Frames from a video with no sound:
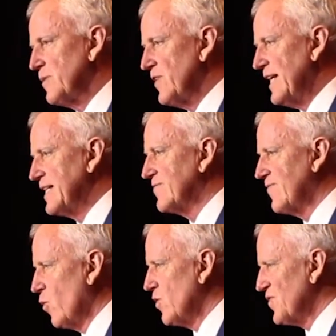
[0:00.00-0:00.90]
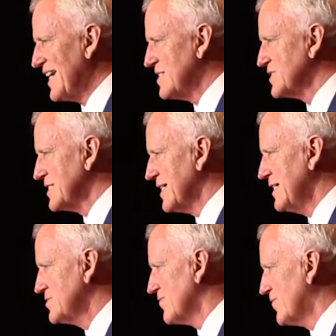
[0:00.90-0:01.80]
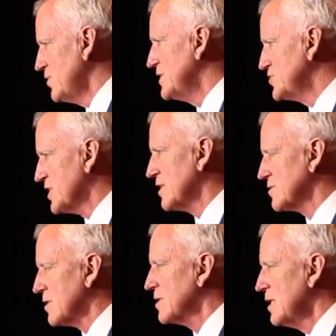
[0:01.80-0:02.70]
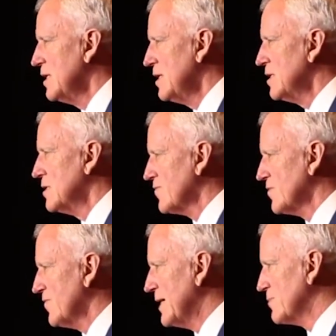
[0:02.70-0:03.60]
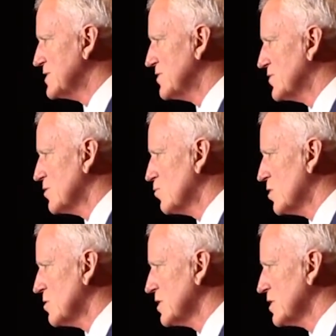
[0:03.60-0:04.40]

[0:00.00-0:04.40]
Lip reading: we want to do that by helping them understand that they need balance in their life. They